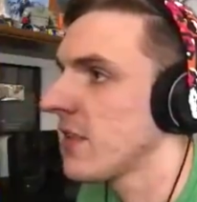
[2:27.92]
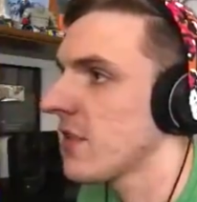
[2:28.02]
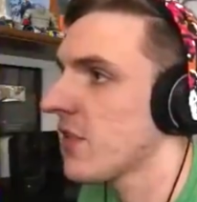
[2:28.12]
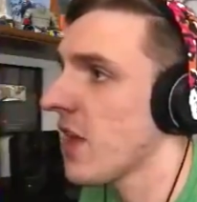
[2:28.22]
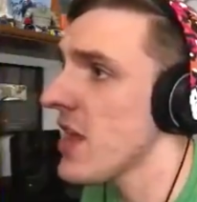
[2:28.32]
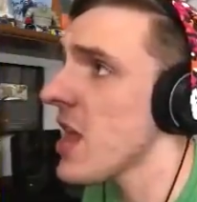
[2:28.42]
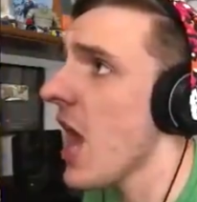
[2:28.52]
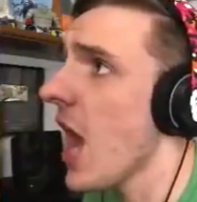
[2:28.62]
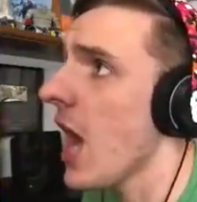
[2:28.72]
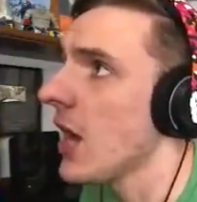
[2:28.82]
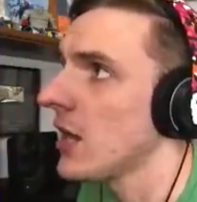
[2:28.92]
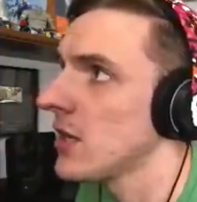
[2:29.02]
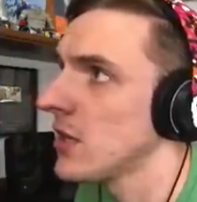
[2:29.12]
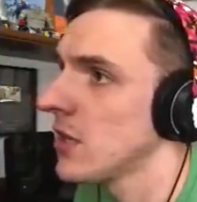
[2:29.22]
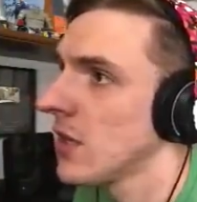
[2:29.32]
See ya!
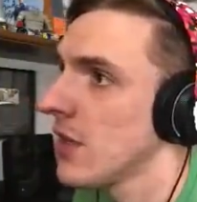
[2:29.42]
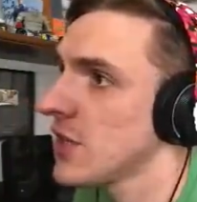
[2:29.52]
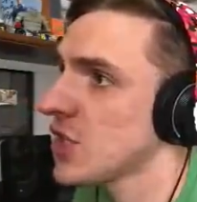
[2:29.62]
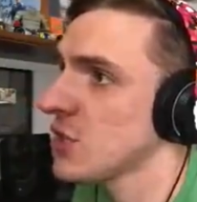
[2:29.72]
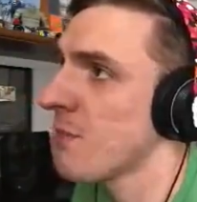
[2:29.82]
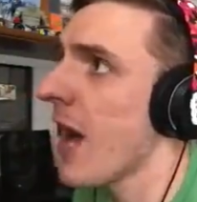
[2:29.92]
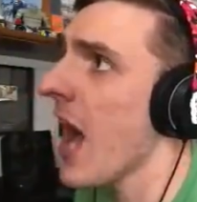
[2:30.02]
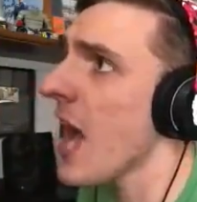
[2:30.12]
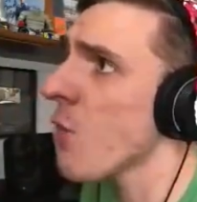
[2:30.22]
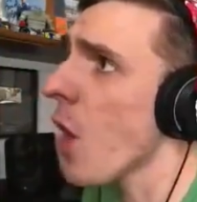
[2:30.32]
This is my